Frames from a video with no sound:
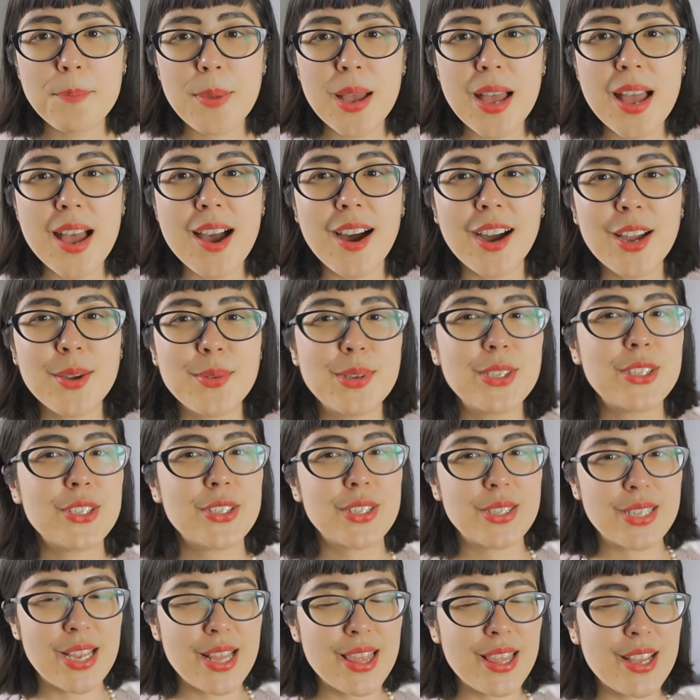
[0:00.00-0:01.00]
But I would
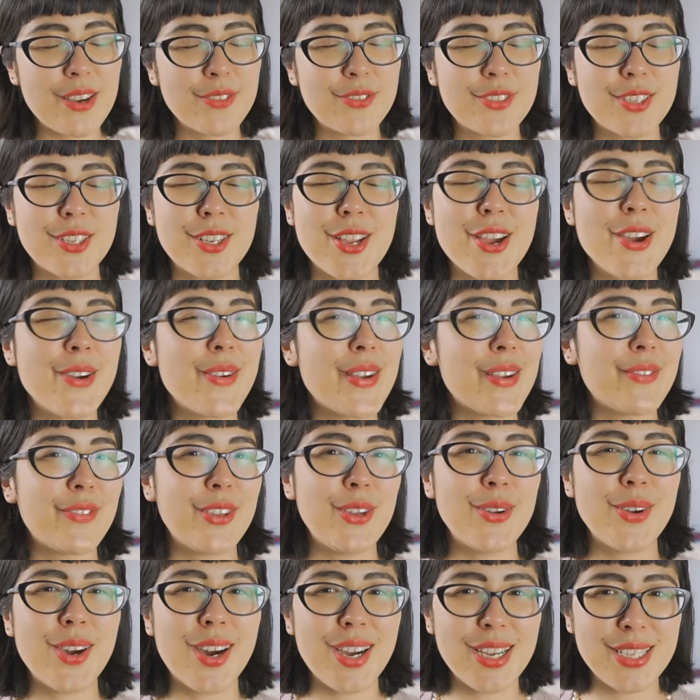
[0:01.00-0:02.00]
just love to know
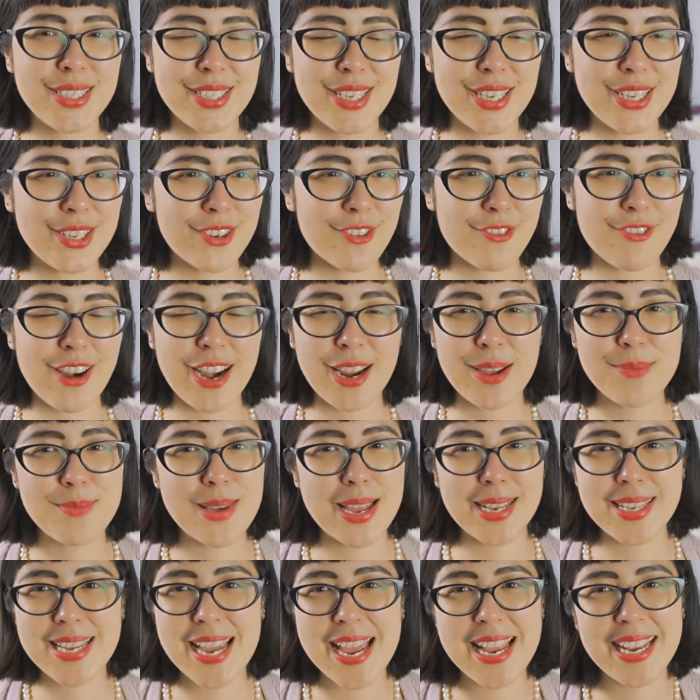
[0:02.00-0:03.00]
if you guys can
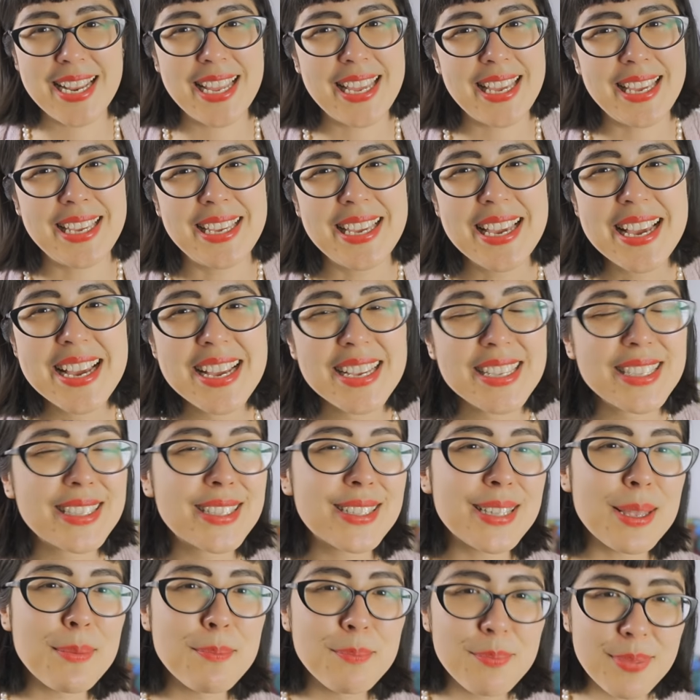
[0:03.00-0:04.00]
recommend any
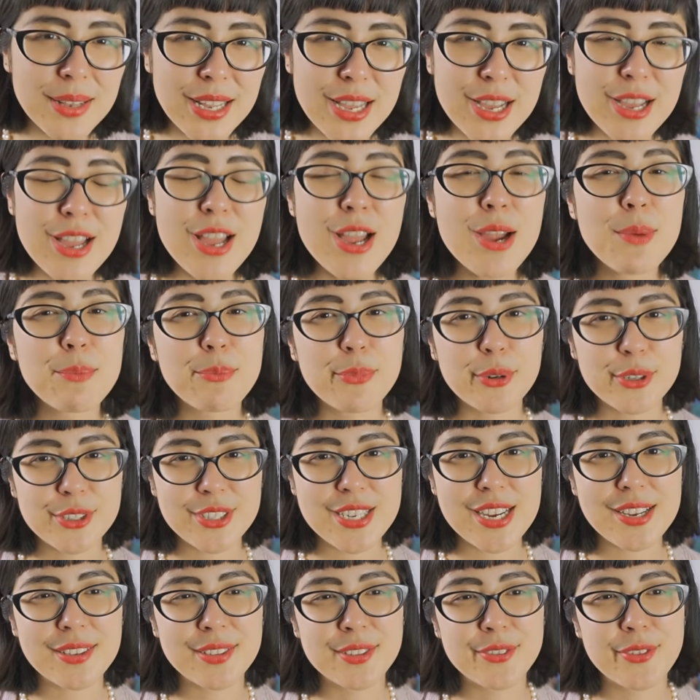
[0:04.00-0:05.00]
simpler
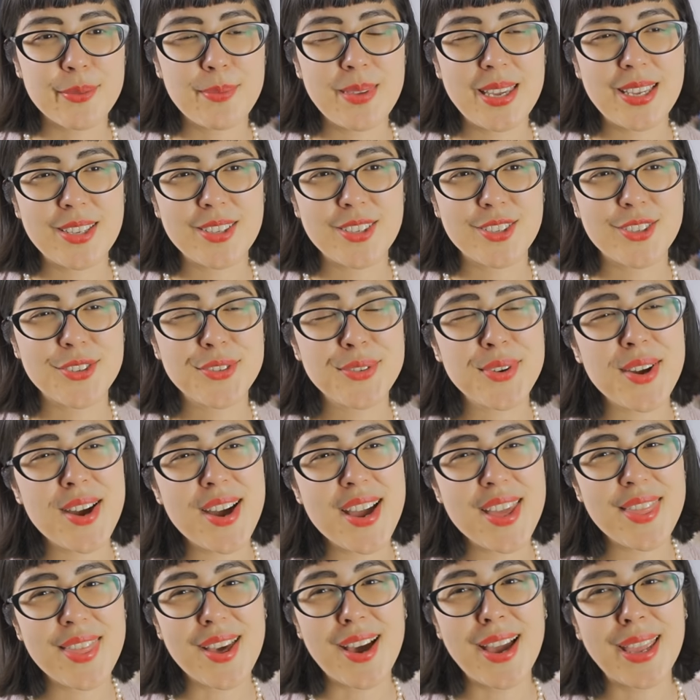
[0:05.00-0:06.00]
projects for me to
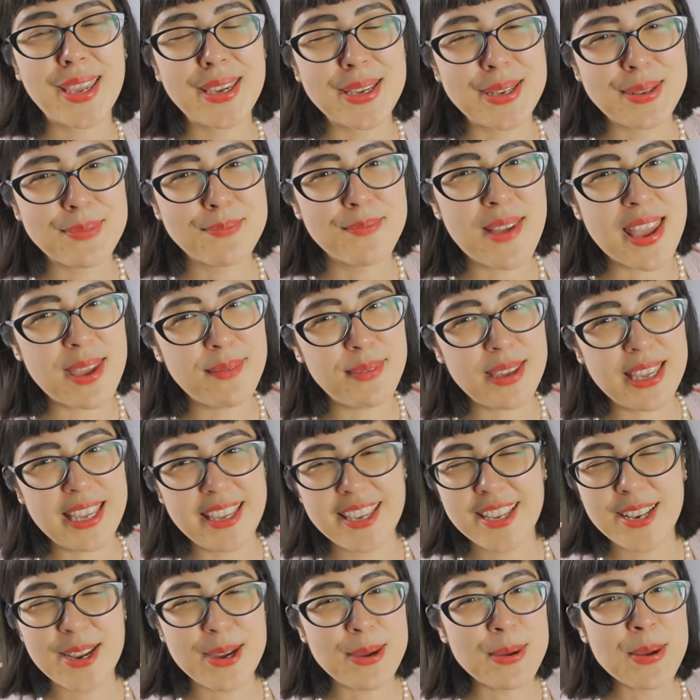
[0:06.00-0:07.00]
try that I can maybe,
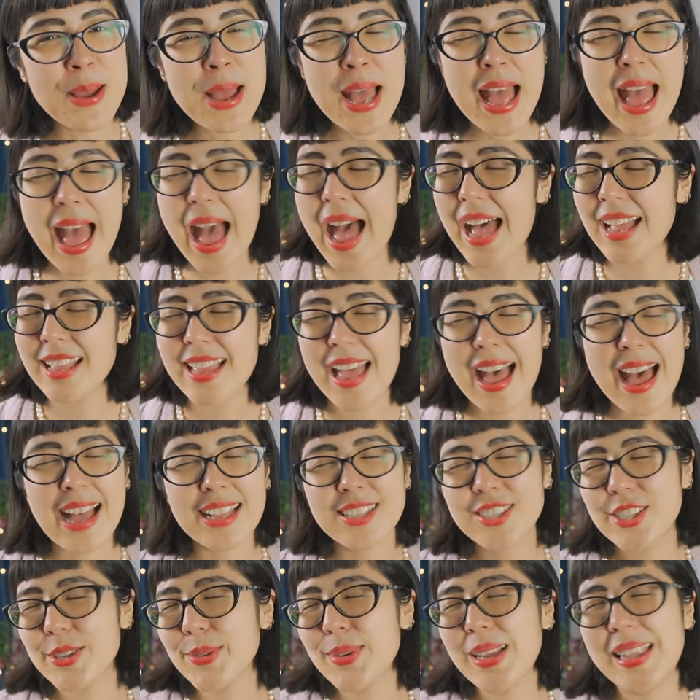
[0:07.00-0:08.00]
you know, add,
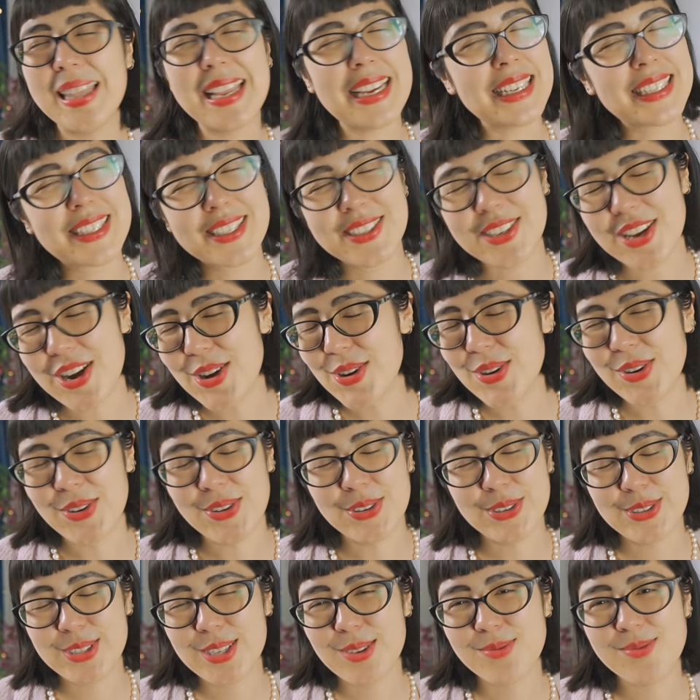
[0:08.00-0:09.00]
add to a list or,
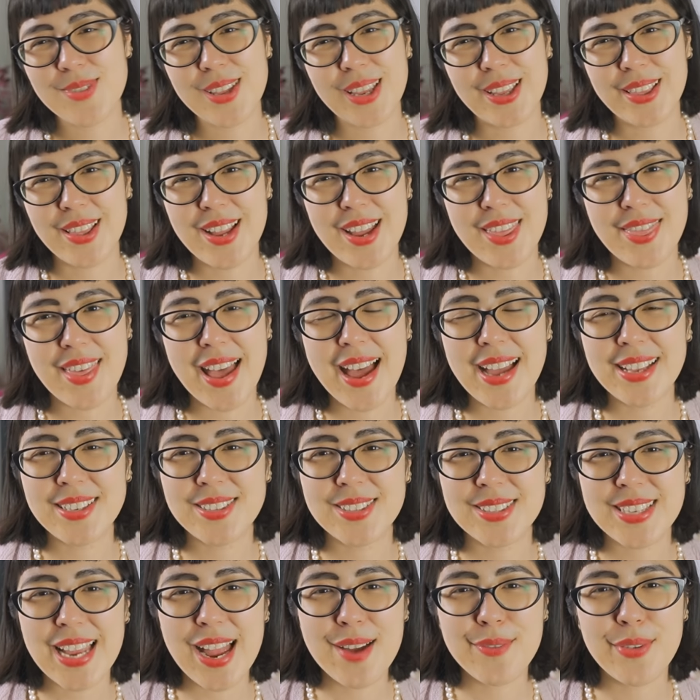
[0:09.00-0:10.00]
or, something like that
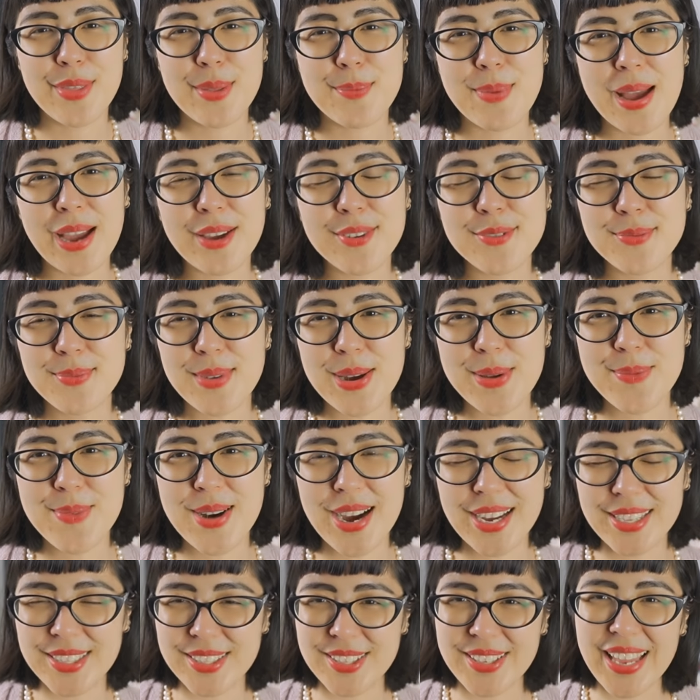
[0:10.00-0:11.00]
and just have at the back of my
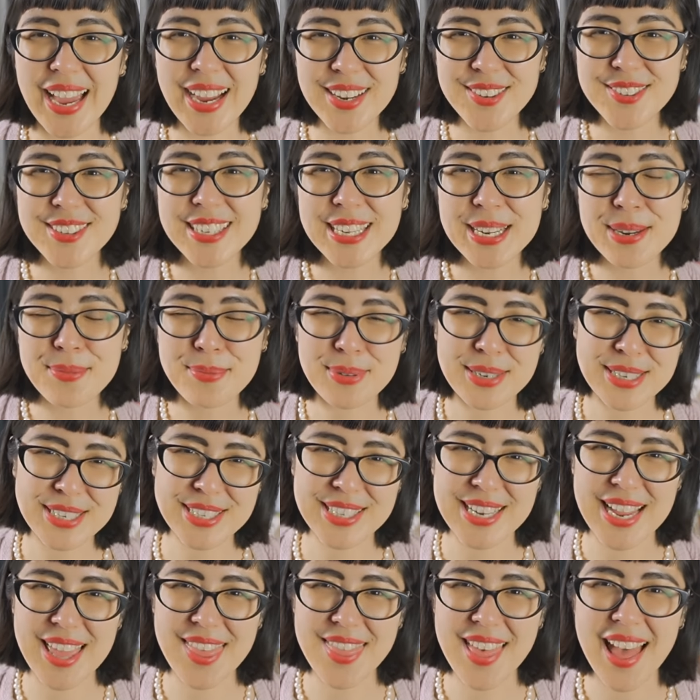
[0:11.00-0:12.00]
mind. So yeah, I'd really
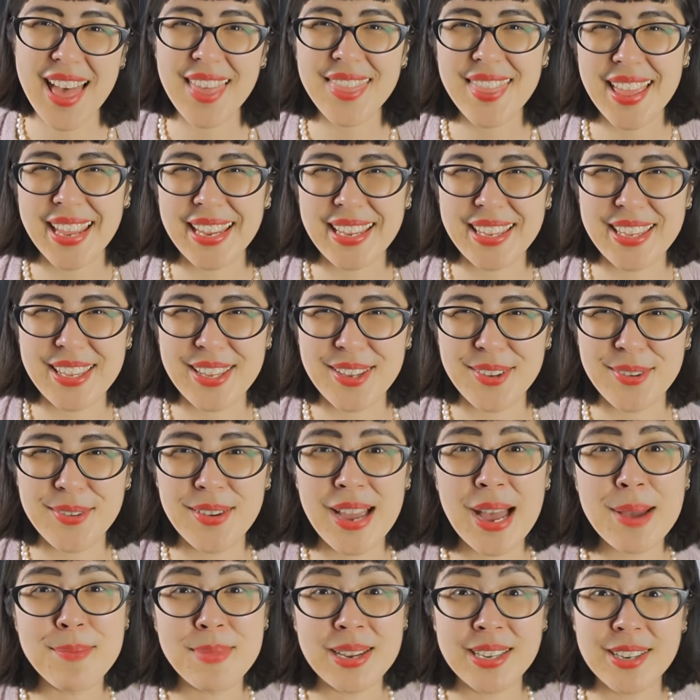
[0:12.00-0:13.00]
appreciate that. Thank
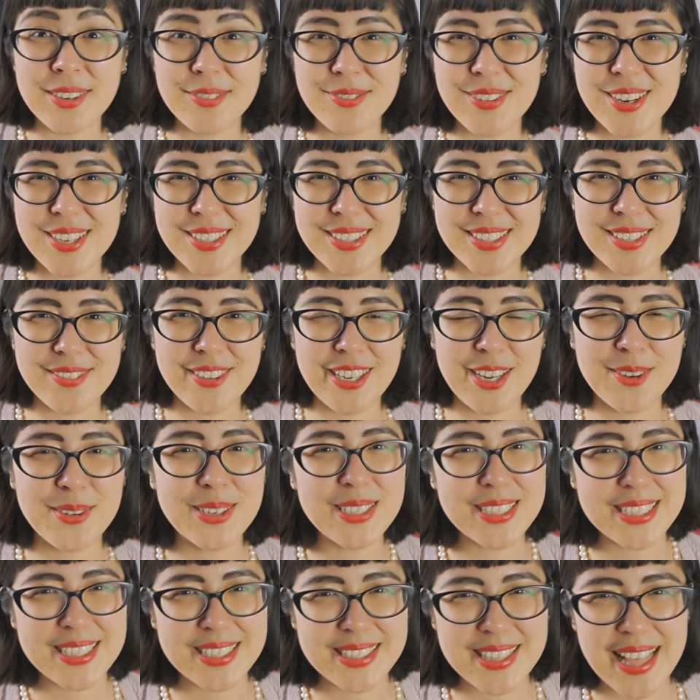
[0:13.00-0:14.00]
you um, in advance if
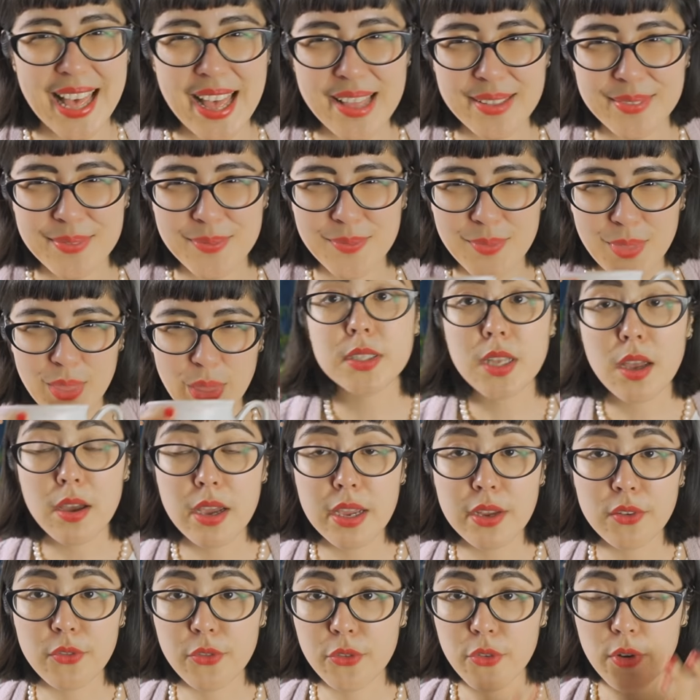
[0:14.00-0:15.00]
anyone does that.
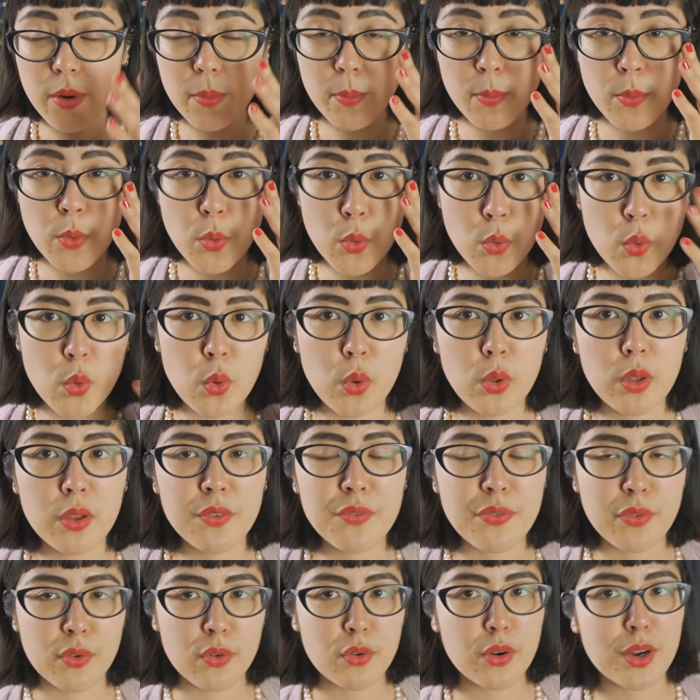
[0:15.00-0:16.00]
Aside from all
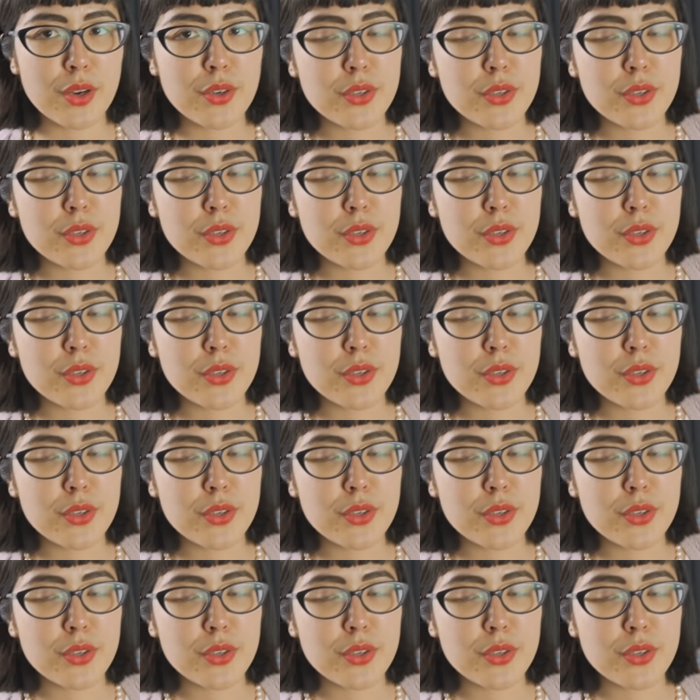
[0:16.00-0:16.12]
of the